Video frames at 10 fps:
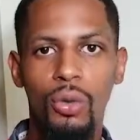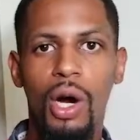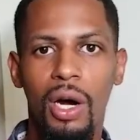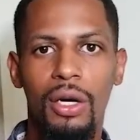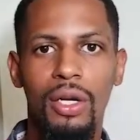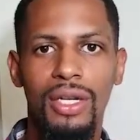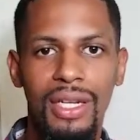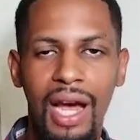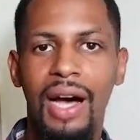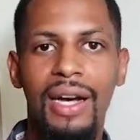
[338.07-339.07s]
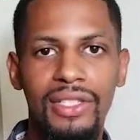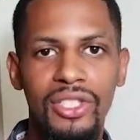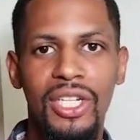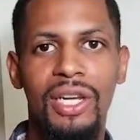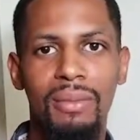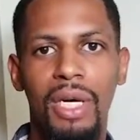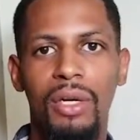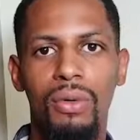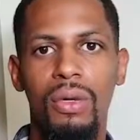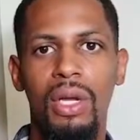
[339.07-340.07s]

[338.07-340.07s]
are non-GMO.